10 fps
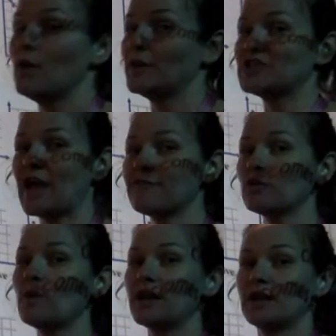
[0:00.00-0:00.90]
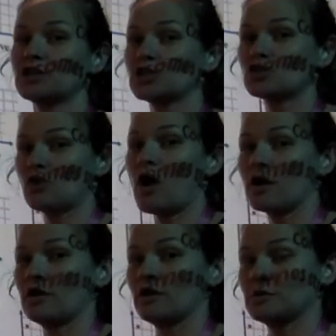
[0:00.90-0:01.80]
whichever one is
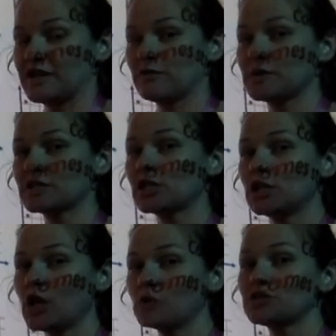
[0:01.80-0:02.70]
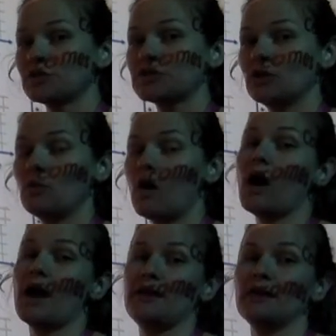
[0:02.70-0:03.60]
stronger, whichever one is closer to
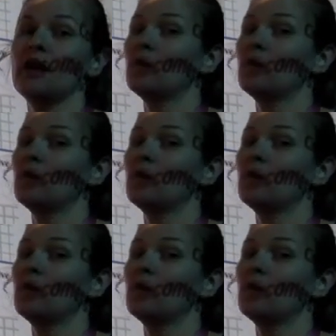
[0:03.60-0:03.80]
1,